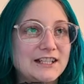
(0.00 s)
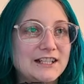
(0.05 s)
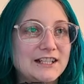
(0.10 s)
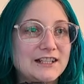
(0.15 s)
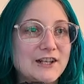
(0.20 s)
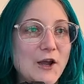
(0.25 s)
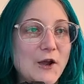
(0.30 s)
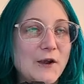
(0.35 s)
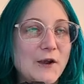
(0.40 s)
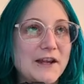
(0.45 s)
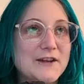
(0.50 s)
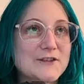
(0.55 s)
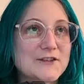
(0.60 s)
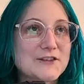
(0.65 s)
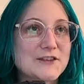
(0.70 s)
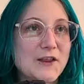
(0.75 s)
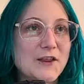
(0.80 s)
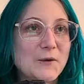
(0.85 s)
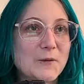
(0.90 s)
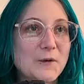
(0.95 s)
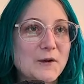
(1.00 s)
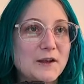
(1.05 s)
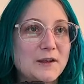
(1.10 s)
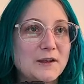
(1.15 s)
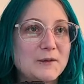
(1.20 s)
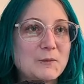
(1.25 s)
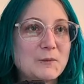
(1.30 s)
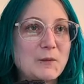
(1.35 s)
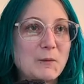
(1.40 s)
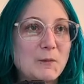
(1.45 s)
Oh, here's another
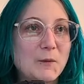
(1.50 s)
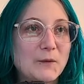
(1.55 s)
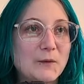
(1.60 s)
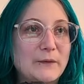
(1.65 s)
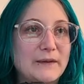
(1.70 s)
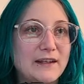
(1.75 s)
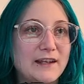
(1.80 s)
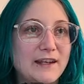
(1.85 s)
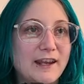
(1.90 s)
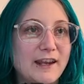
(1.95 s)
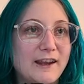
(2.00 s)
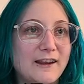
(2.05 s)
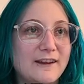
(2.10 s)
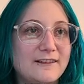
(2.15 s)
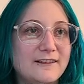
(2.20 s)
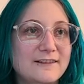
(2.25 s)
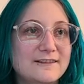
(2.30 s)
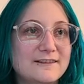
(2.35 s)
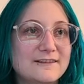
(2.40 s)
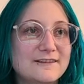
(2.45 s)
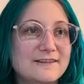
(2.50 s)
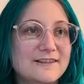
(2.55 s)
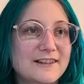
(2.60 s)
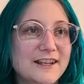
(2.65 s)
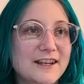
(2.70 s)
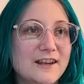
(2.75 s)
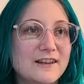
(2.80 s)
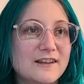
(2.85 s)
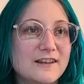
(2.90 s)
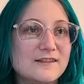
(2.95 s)
one. People seeing,
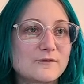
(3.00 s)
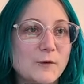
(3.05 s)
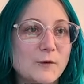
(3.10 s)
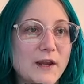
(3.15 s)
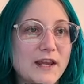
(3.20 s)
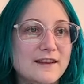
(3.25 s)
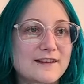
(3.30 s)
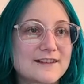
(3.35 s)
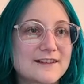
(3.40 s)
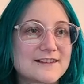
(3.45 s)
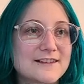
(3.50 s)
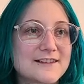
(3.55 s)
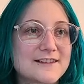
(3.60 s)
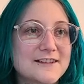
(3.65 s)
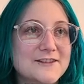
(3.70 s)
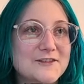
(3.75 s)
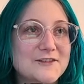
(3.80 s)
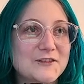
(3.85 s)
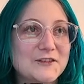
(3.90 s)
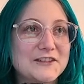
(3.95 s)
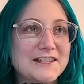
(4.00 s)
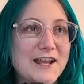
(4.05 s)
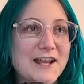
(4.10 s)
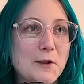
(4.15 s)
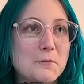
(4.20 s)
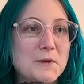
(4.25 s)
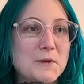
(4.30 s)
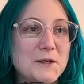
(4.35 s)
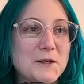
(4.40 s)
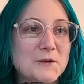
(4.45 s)
like, wait, that's a seasonal attack
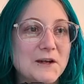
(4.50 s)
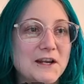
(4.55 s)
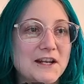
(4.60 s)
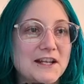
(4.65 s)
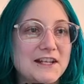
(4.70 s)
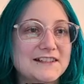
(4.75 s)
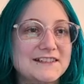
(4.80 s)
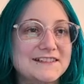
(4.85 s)
pea, right?